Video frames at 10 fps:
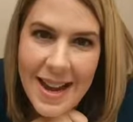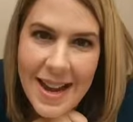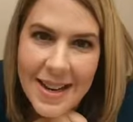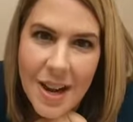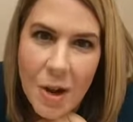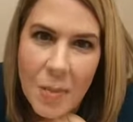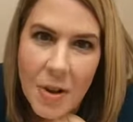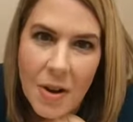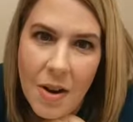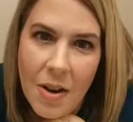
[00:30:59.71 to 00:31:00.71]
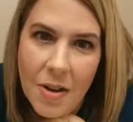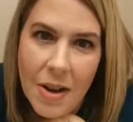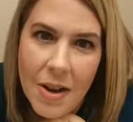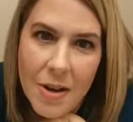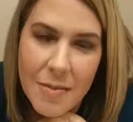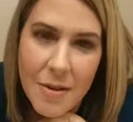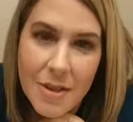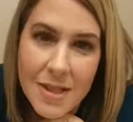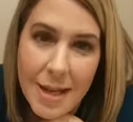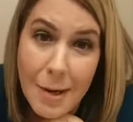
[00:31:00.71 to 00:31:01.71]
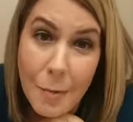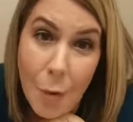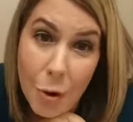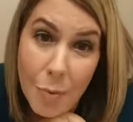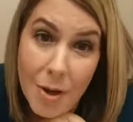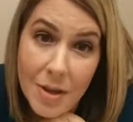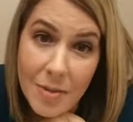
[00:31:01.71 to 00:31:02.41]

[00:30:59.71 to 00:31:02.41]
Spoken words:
and I hope y'all all are staying warm